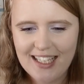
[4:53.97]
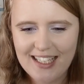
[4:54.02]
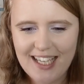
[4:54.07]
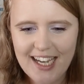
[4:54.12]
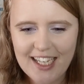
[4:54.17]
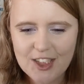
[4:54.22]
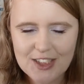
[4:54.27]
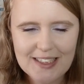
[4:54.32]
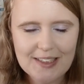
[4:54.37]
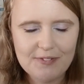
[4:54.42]

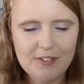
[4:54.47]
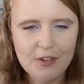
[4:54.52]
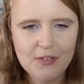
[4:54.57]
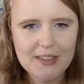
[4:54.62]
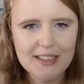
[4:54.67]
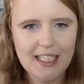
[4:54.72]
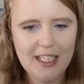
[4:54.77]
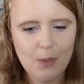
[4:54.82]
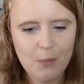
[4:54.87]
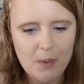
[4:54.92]
yeah, it just
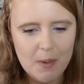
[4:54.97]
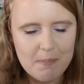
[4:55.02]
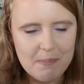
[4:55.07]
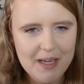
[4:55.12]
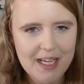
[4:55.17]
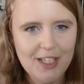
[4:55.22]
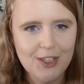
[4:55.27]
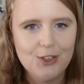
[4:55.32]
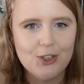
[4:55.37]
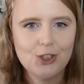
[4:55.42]
feels like we're
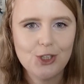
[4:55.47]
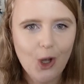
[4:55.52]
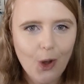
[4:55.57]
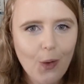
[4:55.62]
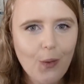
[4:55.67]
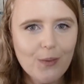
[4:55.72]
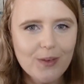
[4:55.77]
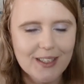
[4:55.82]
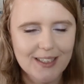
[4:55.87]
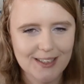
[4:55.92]
being
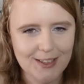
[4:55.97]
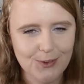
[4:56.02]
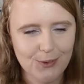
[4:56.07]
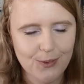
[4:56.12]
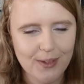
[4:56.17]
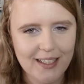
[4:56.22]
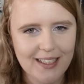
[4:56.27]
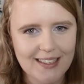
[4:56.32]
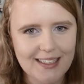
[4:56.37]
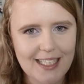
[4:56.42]
told the
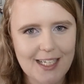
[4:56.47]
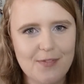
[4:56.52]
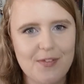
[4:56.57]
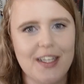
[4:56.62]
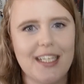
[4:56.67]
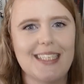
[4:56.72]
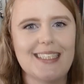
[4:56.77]
story instead of